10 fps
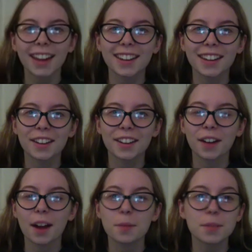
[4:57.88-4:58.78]
Thank you.
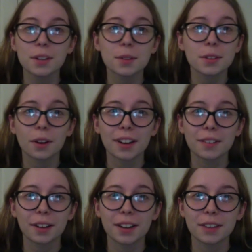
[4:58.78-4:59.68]
I'm so sorry if
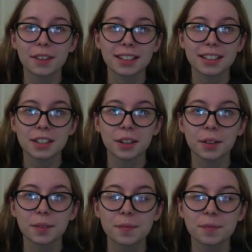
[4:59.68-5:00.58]
I offended
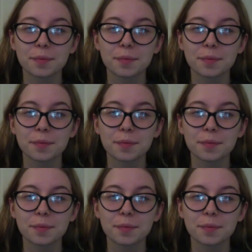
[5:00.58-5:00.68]
you.